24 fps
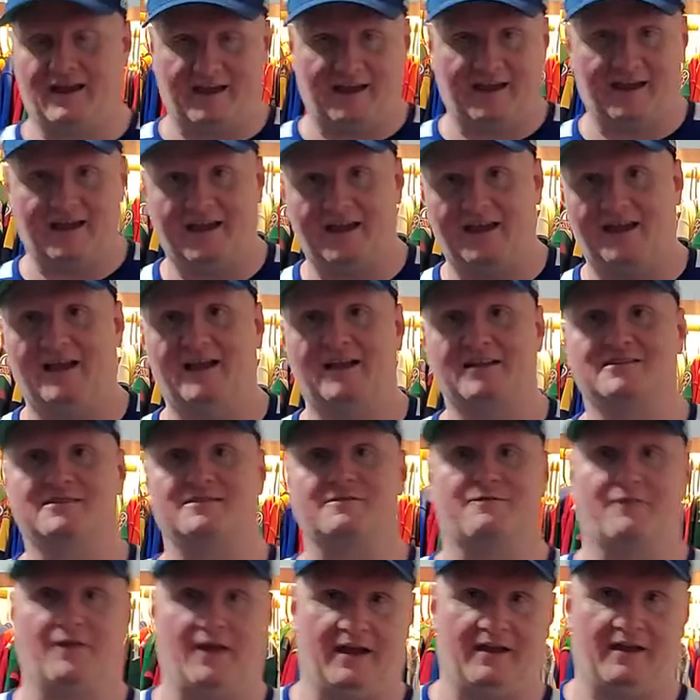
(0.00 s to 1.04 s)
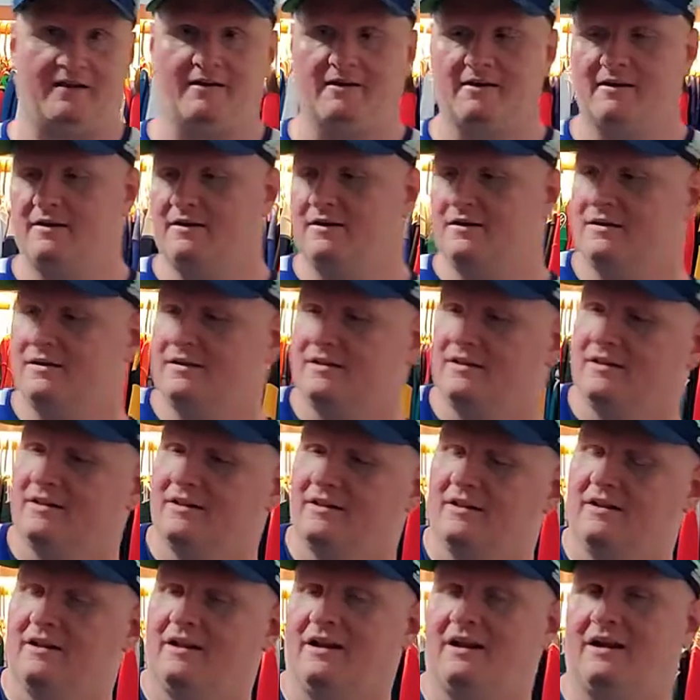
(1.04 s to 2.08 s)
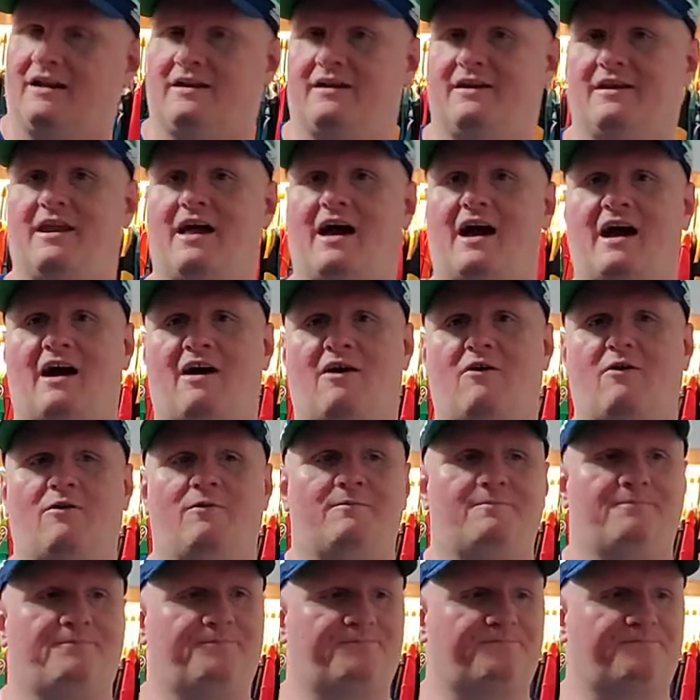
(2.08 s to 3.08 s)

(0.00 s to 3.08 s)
It's a fake. Now,